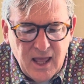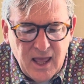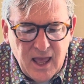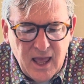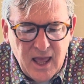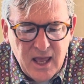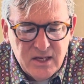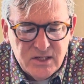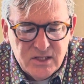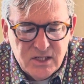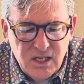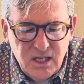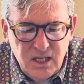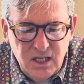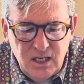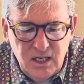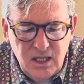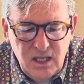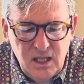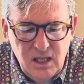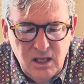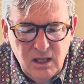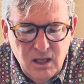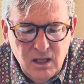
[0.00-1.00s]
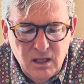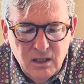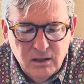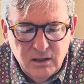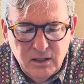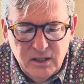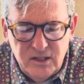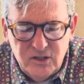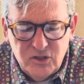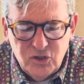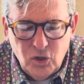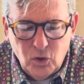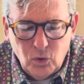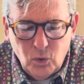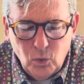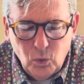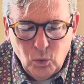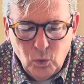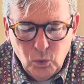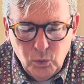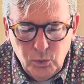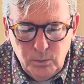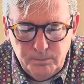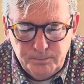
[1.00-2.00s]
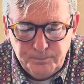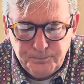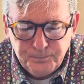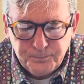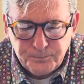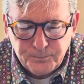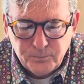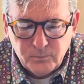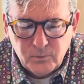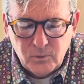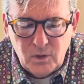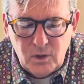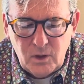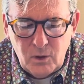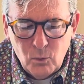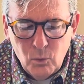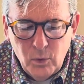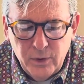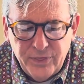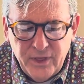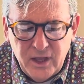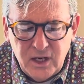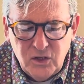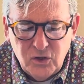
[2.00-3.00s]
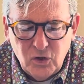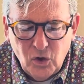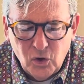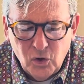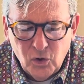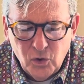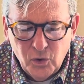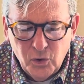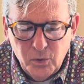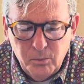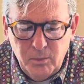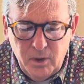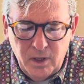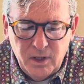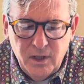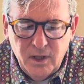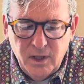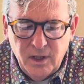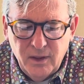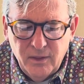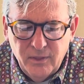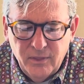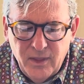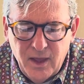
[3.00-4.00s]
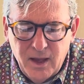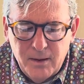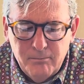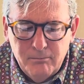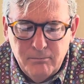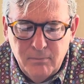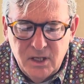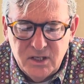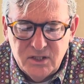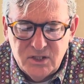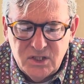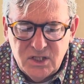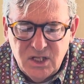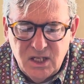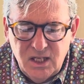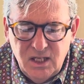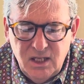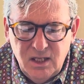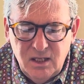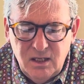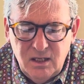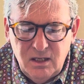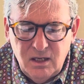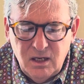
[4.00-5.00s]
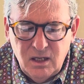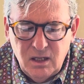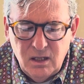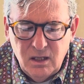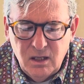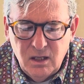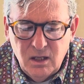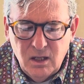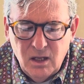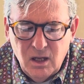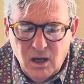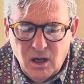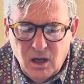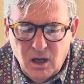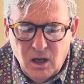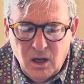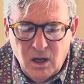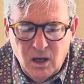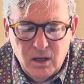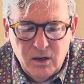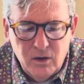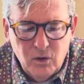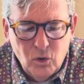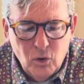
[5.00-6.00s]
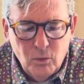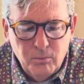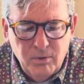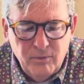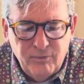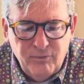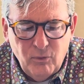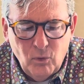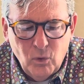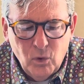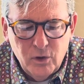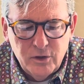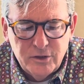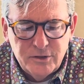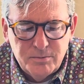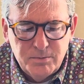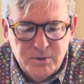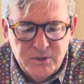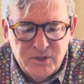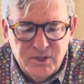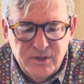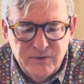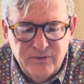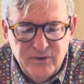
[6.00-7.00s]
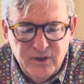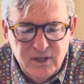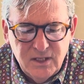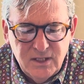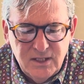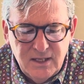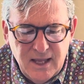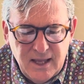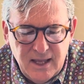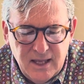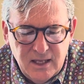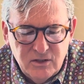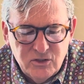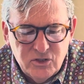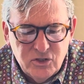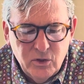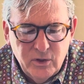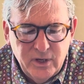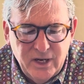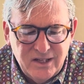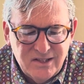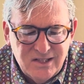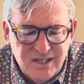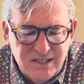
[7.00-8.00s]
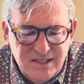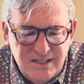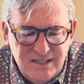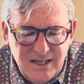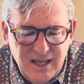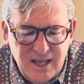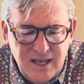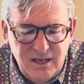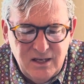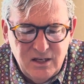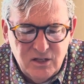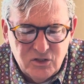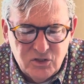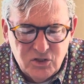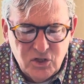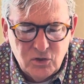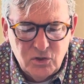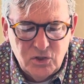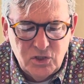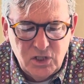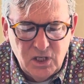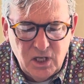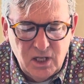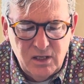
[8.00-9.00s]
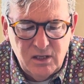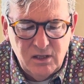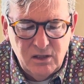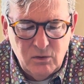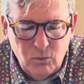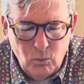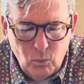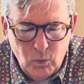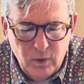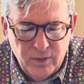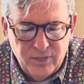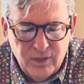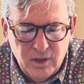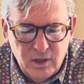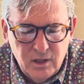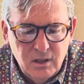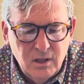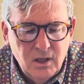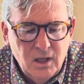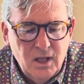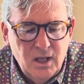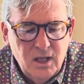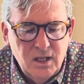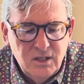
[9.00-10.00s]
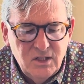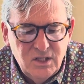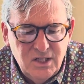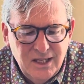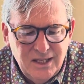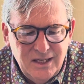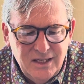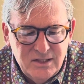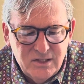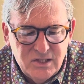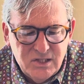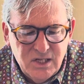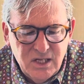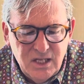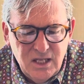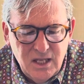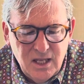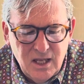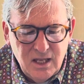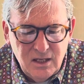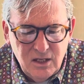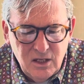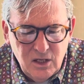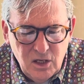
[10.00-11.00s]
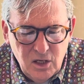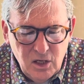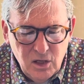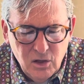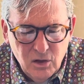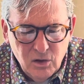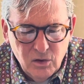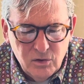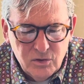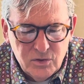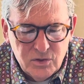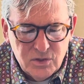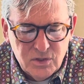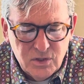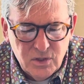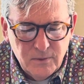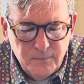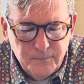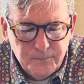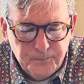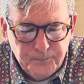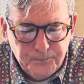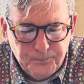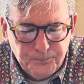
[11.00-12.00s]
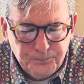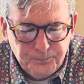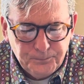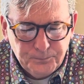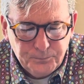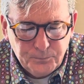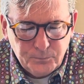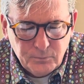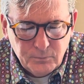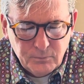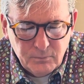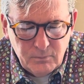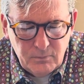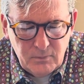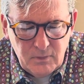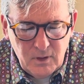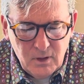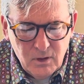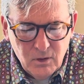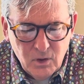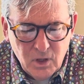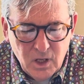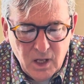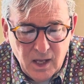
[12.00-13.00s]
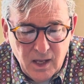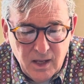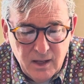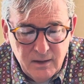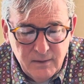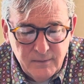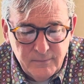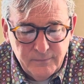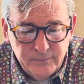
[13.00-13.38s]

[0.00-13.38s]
as any leasehold with a term that must end on or before a specific date. So it has a date associated with it. Tenancy at years. Okay?